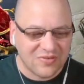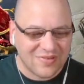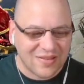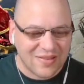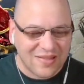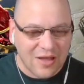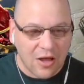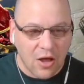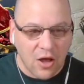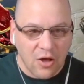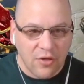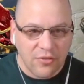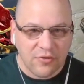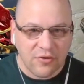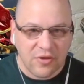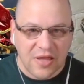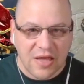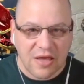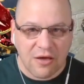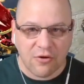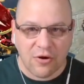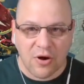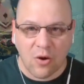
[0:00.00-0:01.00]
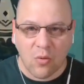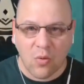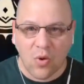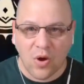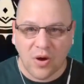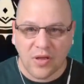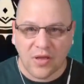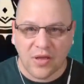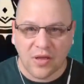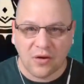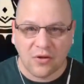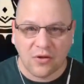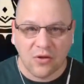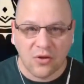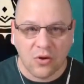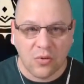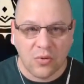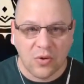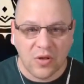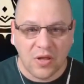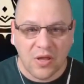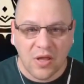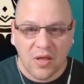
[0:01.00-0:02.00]
Now, the other counter I want to get
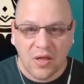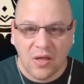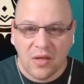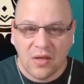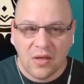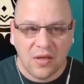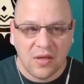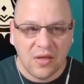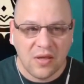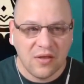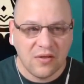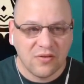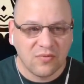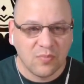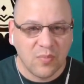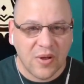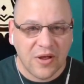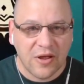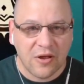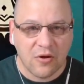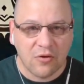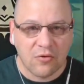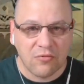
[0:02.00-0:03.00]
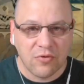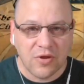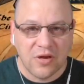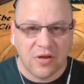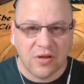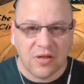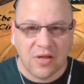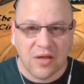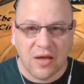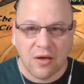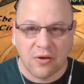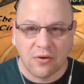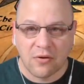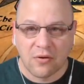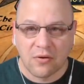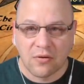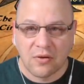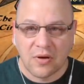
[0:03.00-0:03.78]
going is my arena counter.